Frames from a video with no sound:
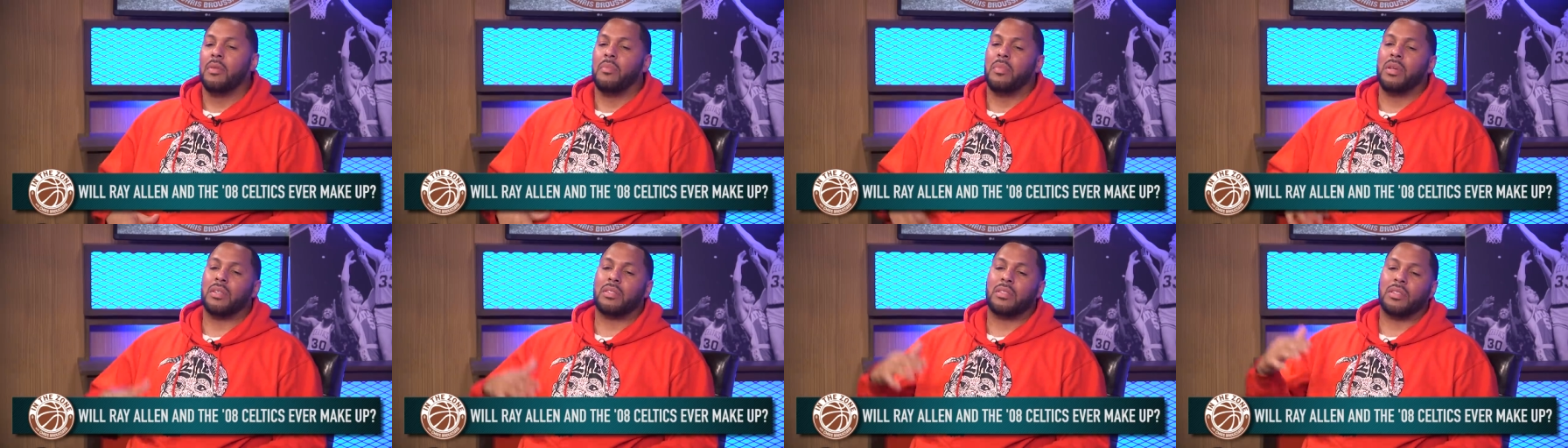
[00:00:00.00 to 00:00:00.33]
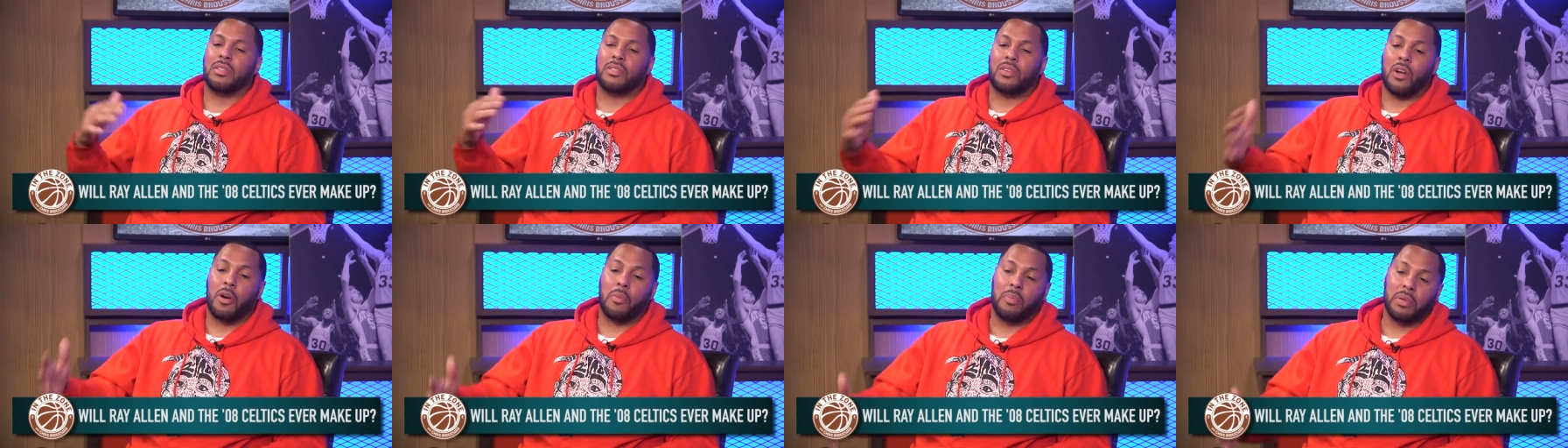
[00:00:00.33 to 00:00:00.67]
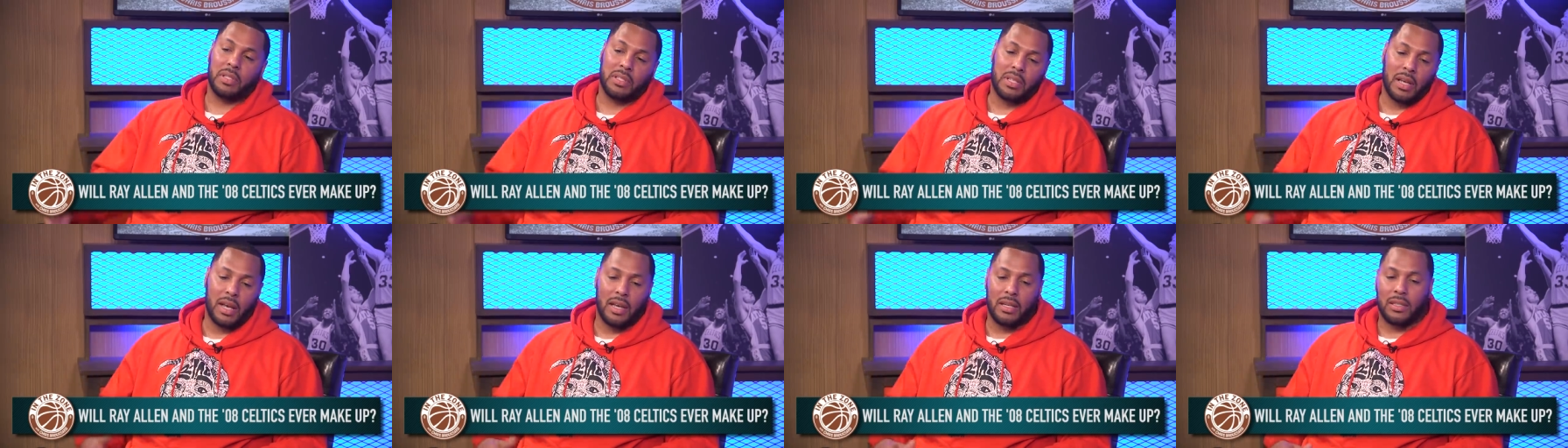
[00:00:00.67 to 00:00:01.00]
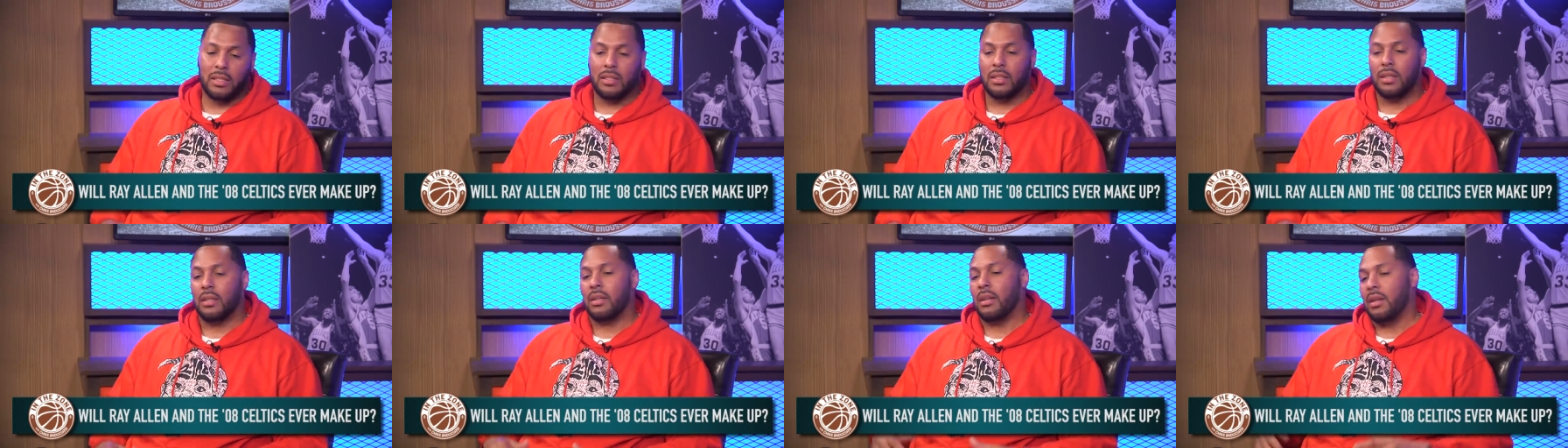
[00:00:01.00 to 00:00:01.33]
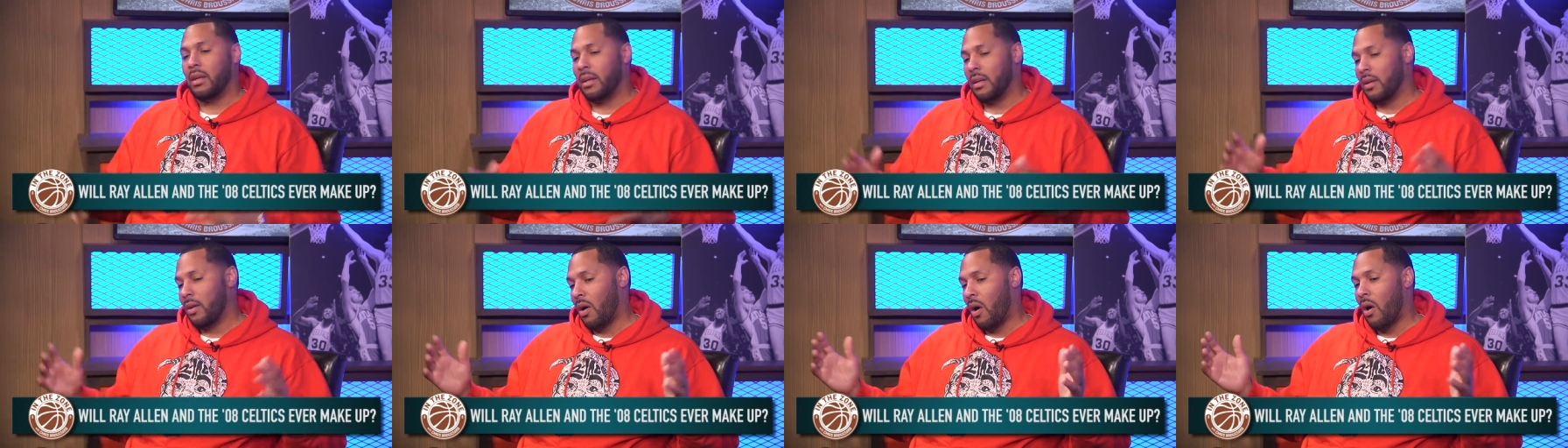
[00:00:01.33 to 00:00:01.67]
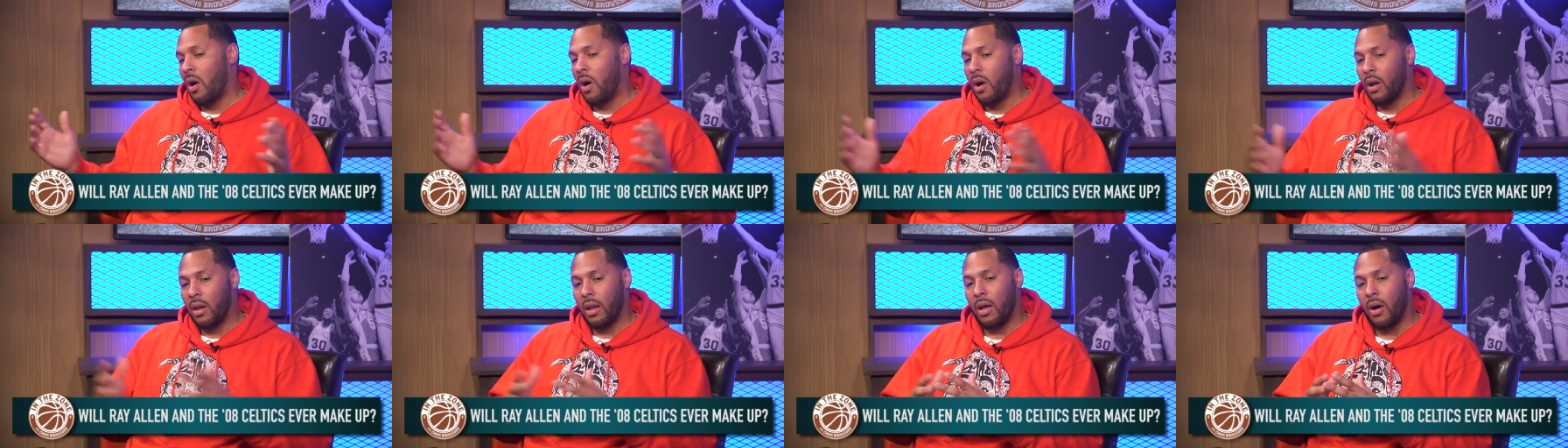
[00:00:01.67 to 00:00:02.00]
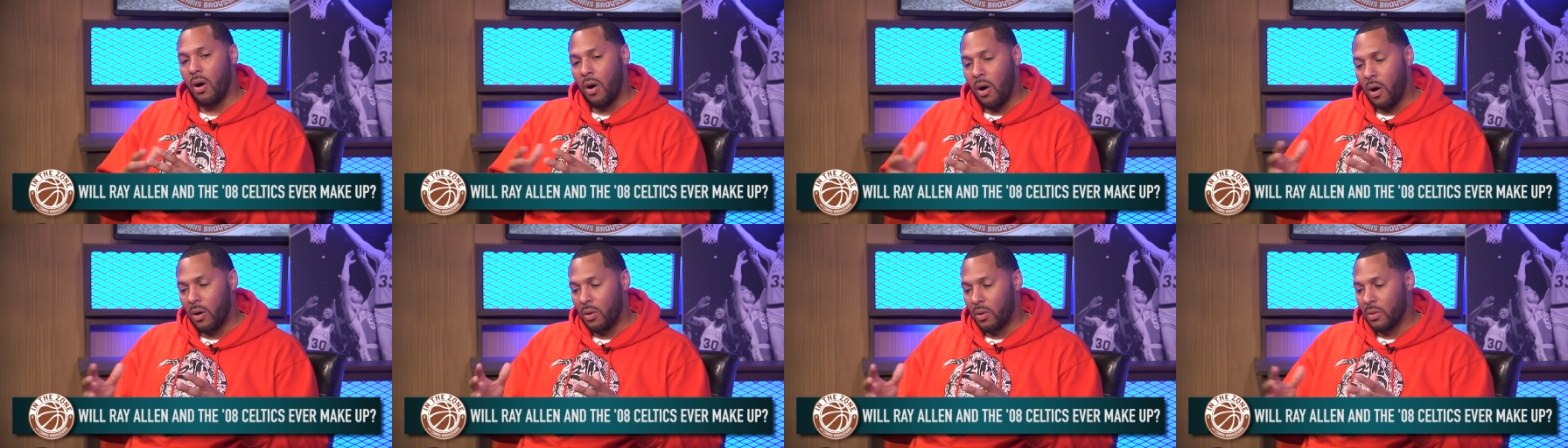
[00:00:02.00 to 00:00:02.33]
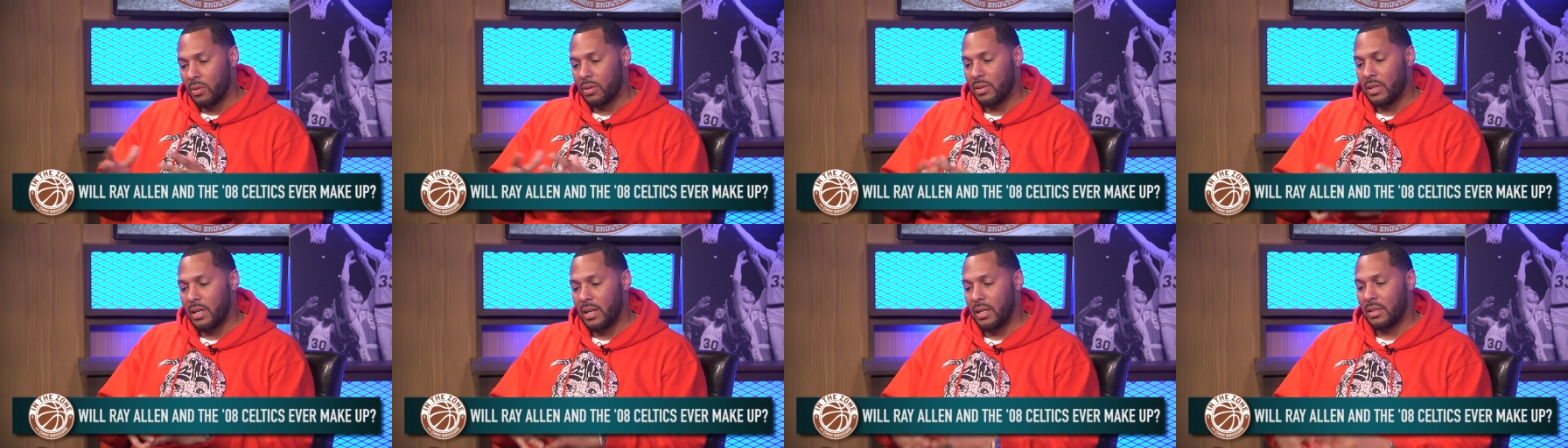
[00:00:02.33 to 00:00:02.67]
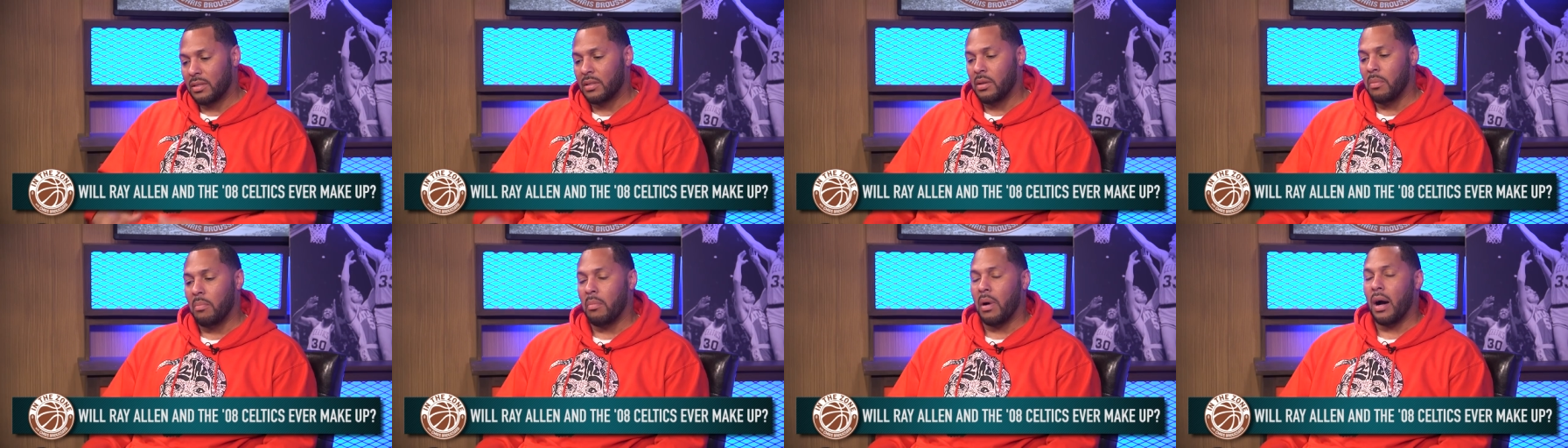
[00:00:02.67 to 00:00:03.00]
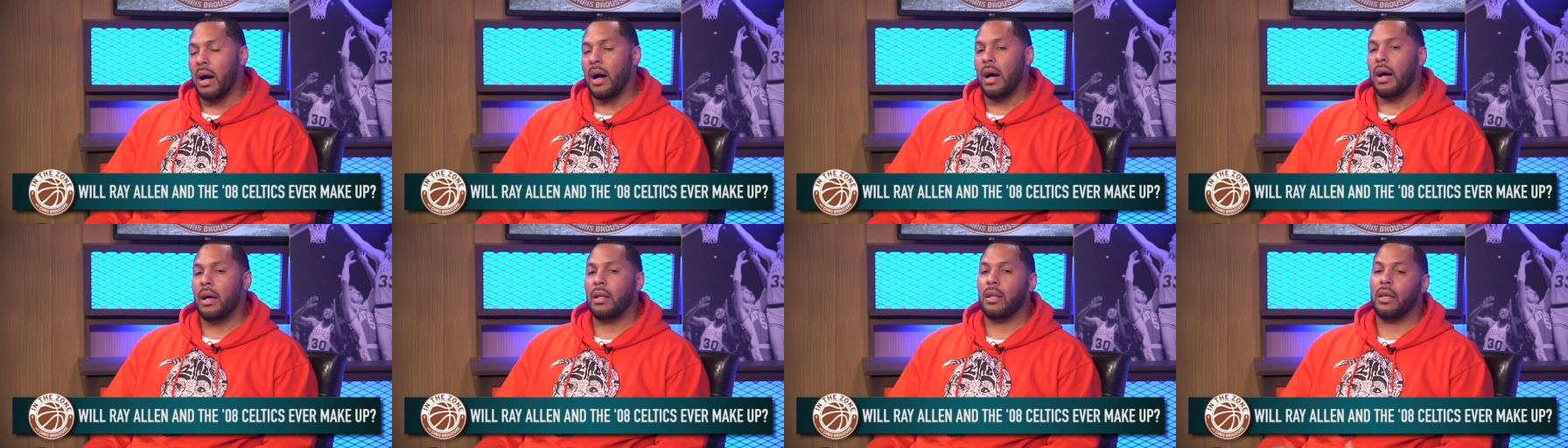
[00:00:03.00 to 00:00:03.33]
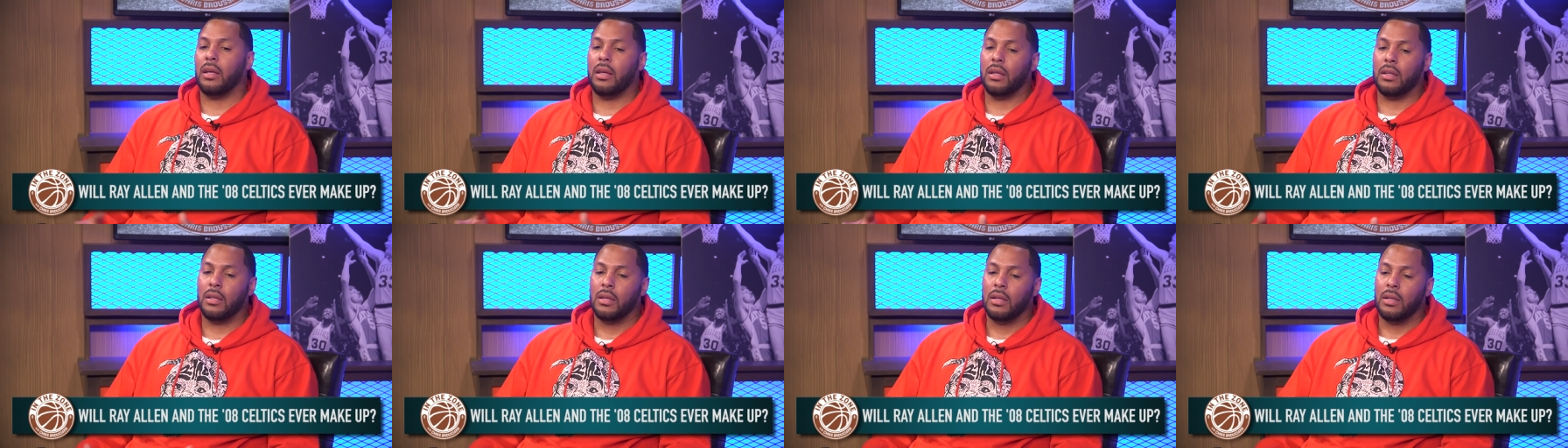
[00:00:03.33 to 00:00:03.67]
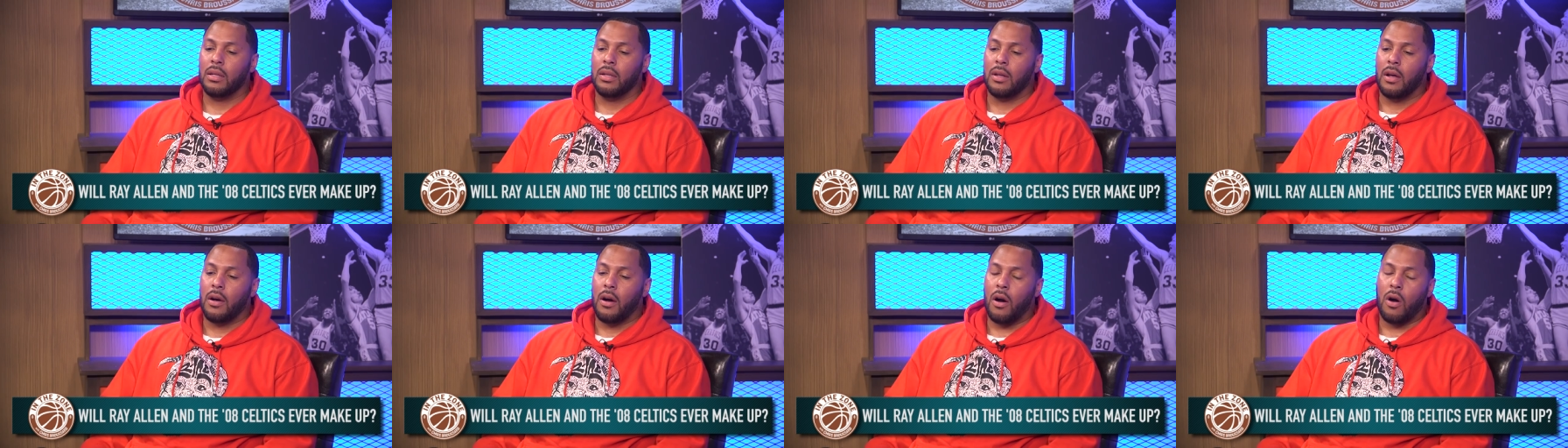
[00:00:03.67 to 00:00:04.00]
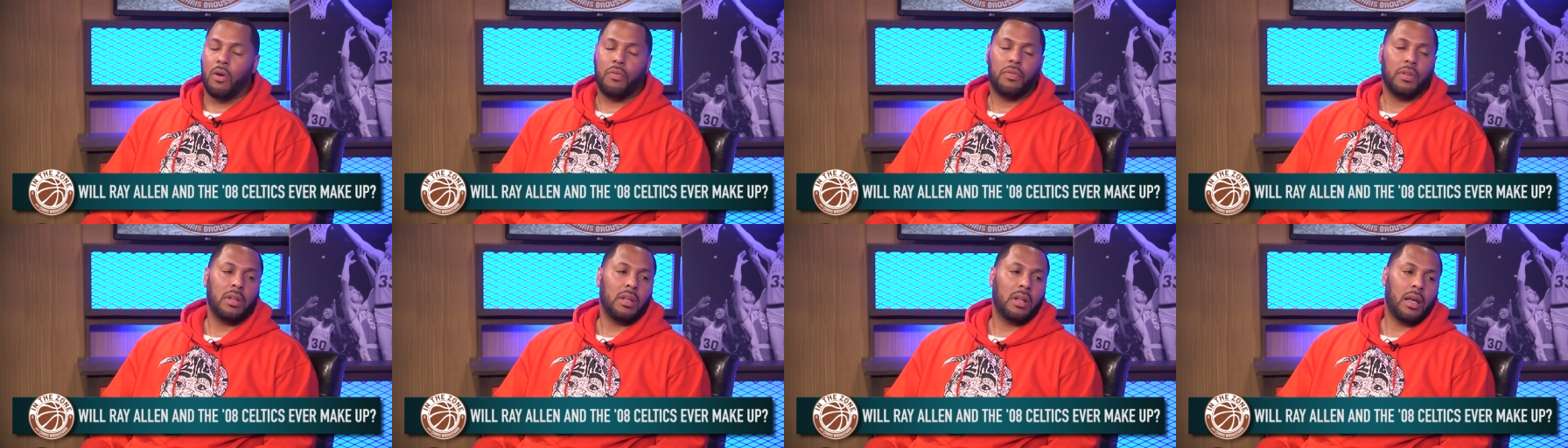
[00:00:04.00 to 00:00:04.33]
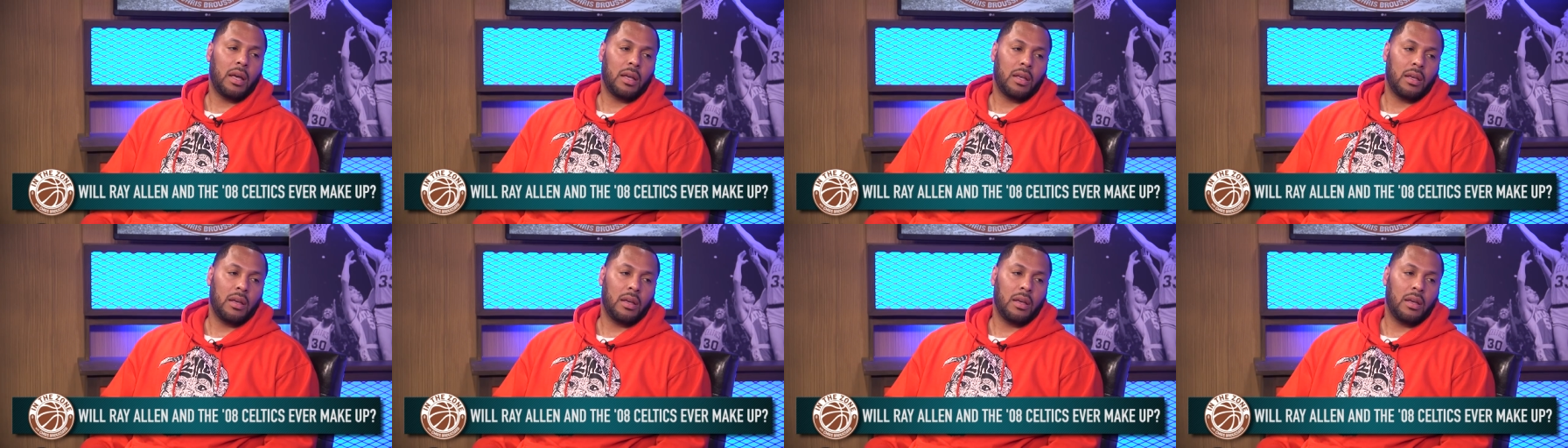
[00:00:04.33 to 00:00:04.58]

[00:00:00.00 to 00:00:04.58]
misinterpretation, and all all those things combined and Hopefully they